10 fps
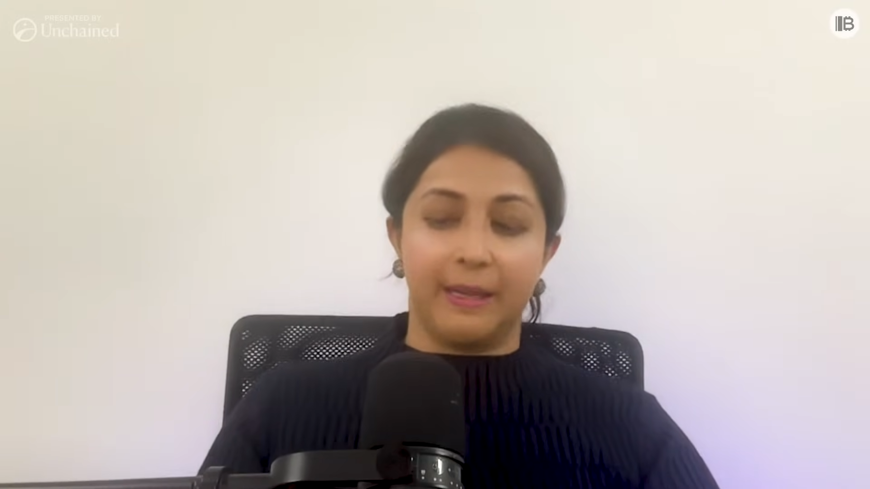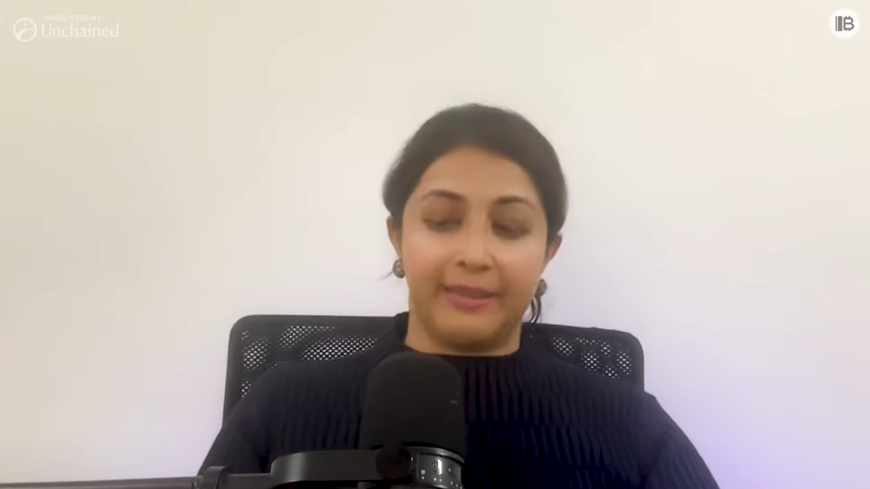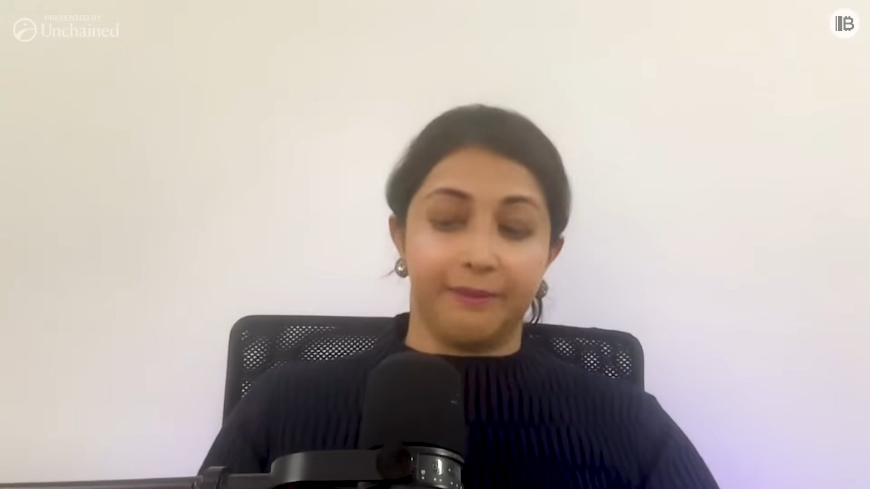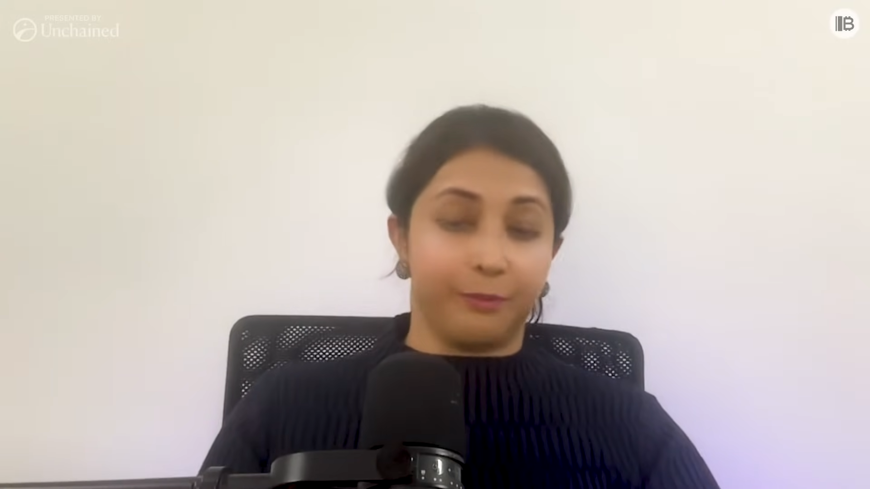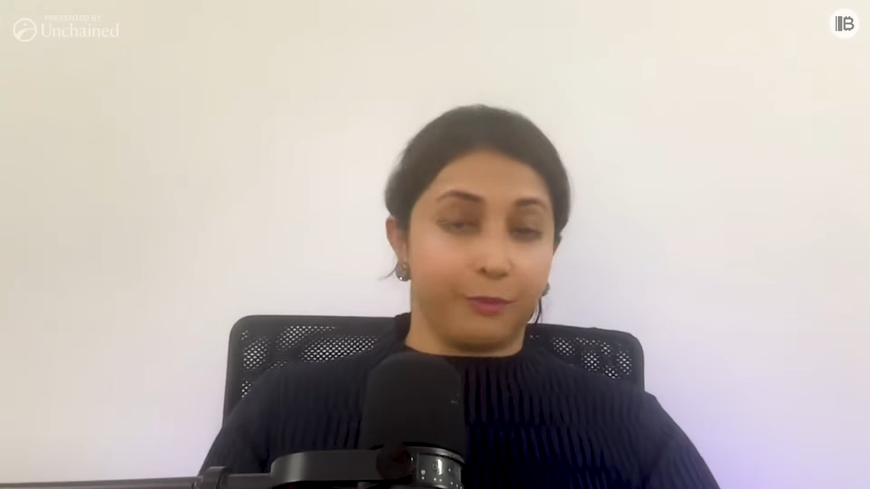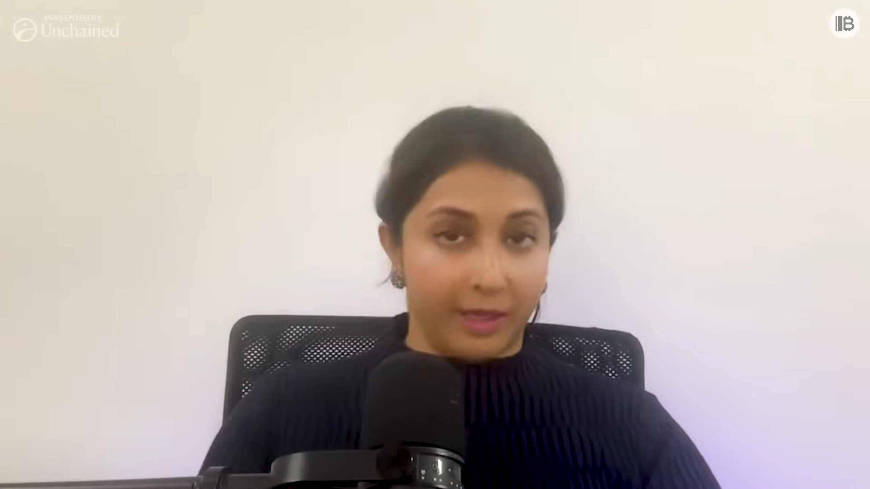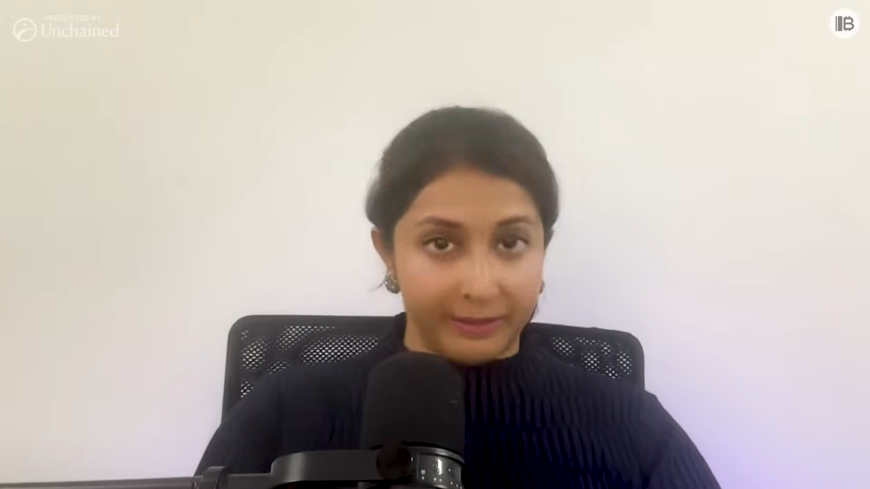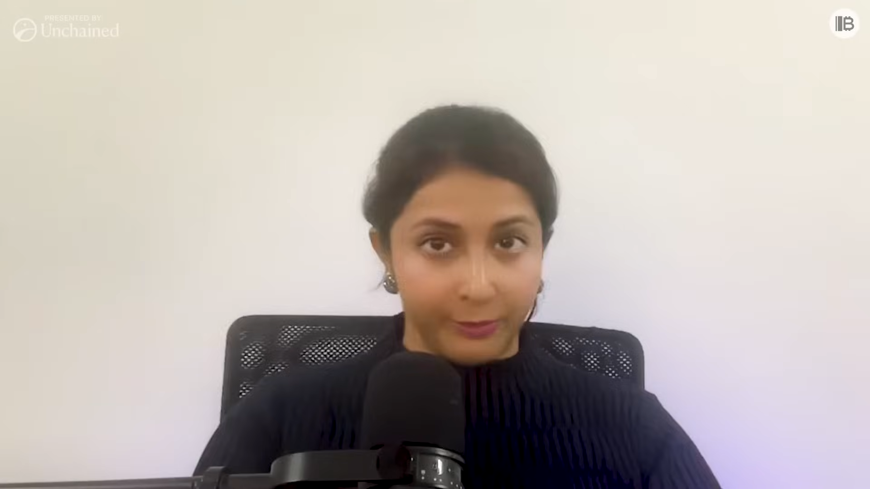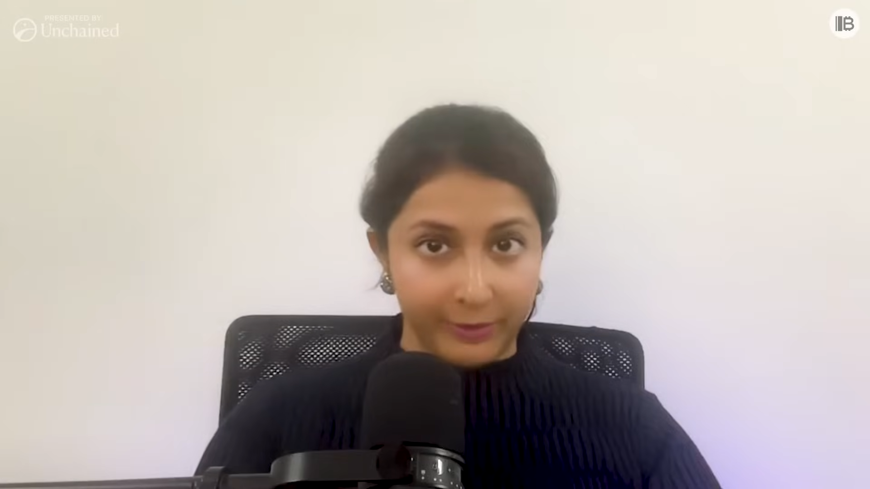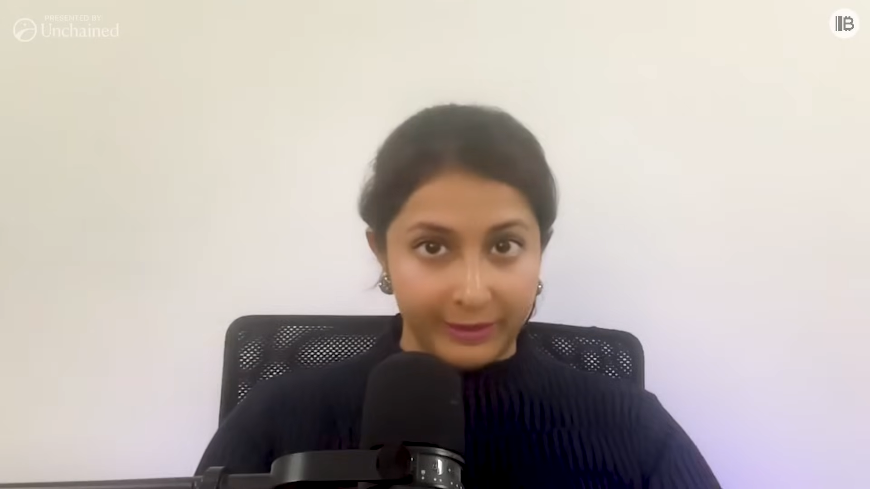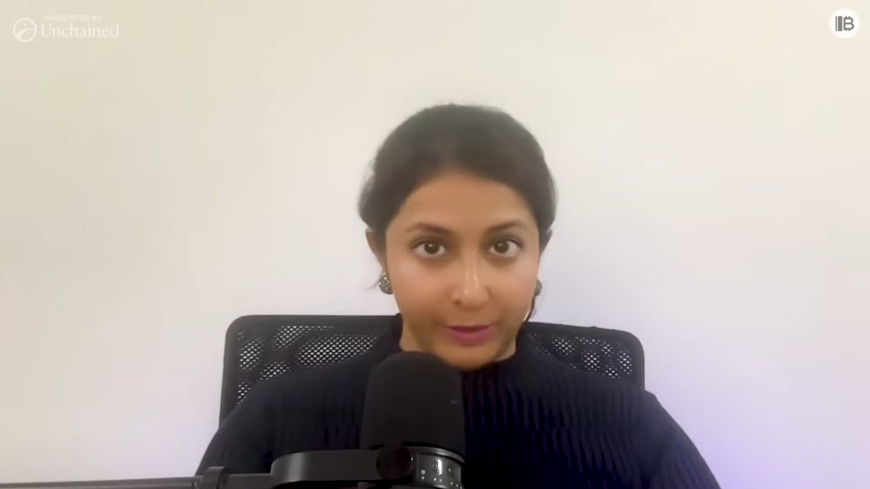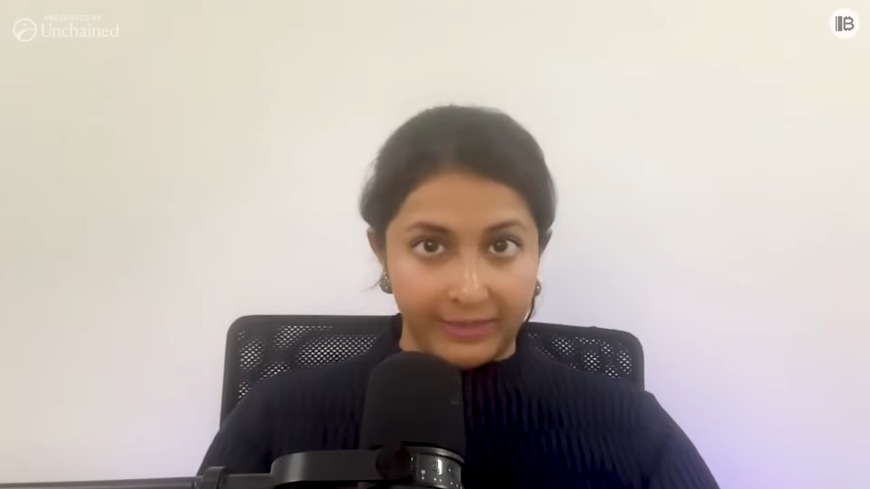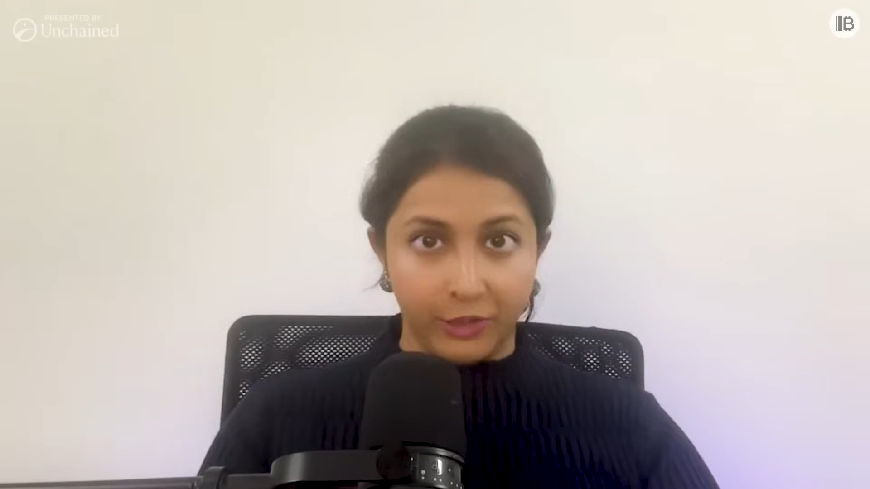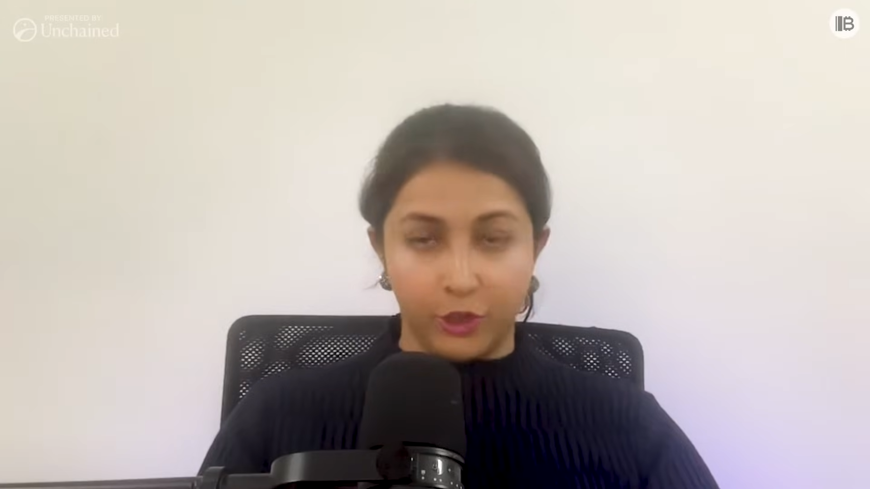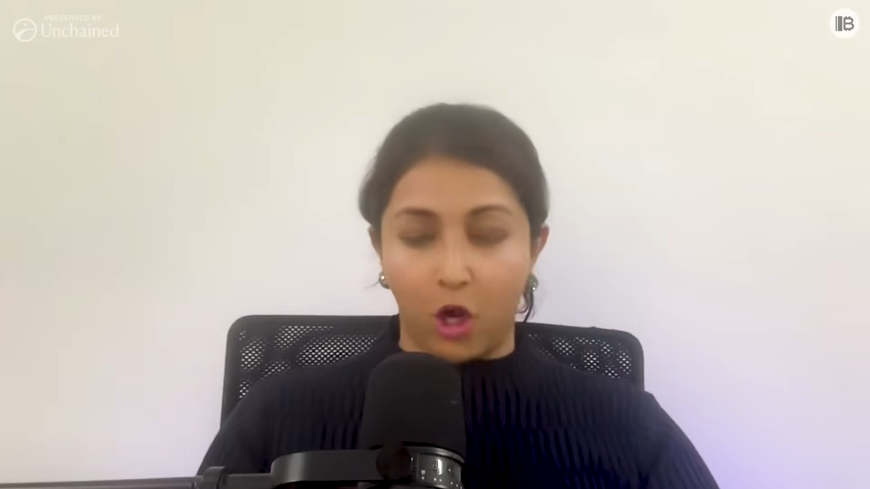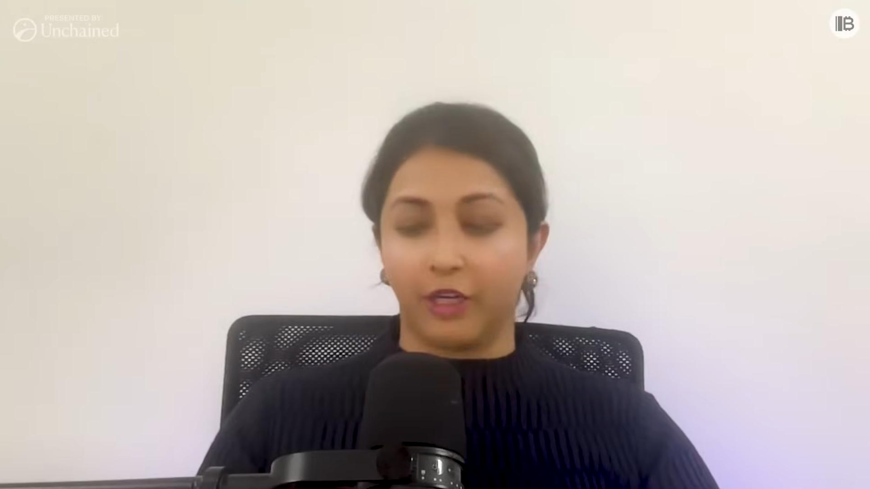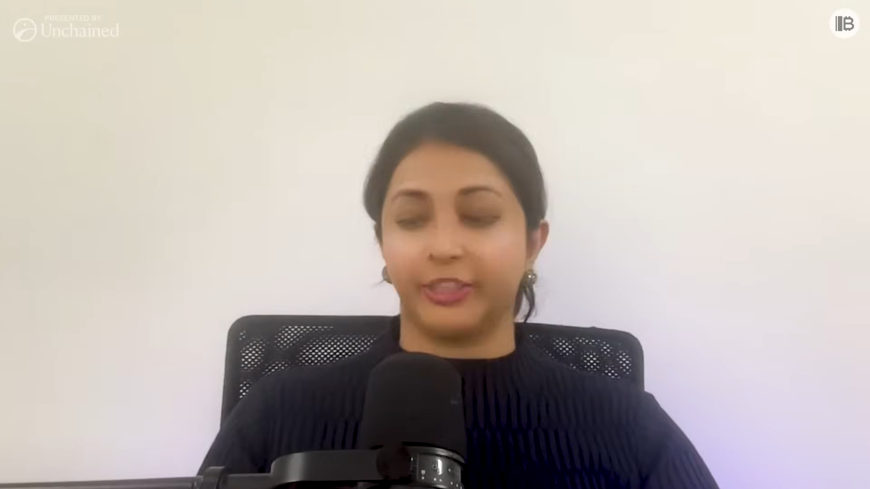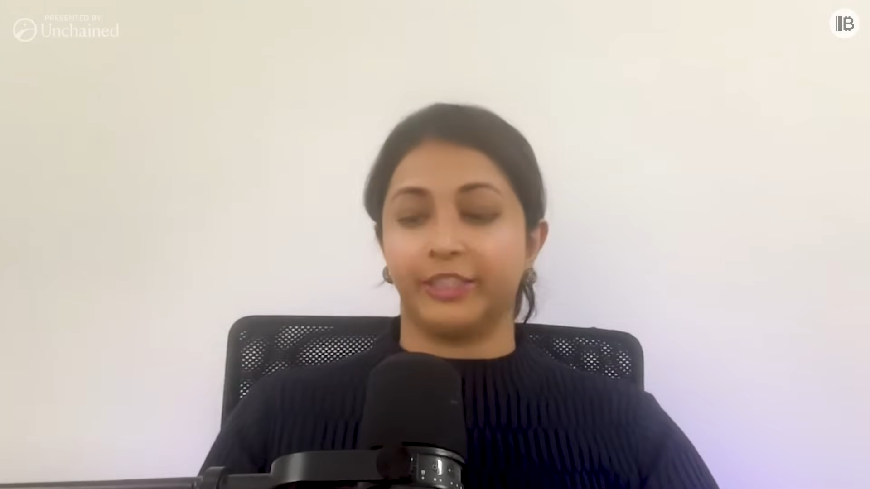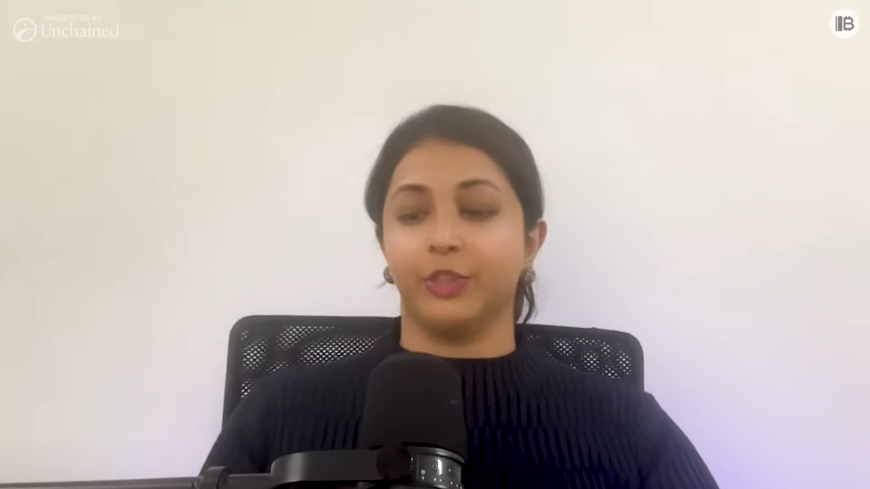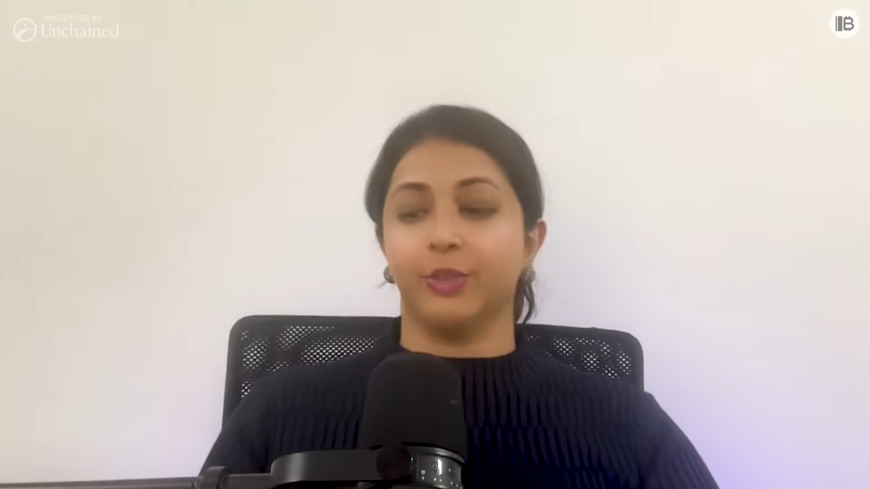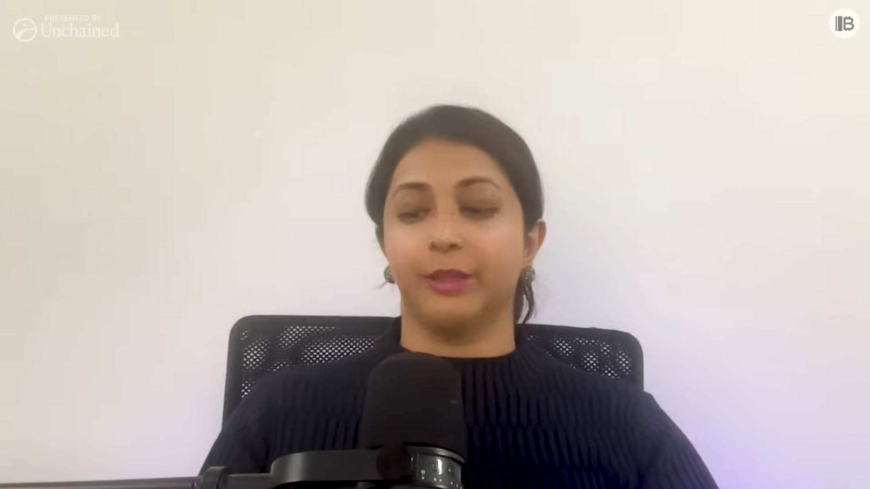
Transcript: and it would be great to talk to you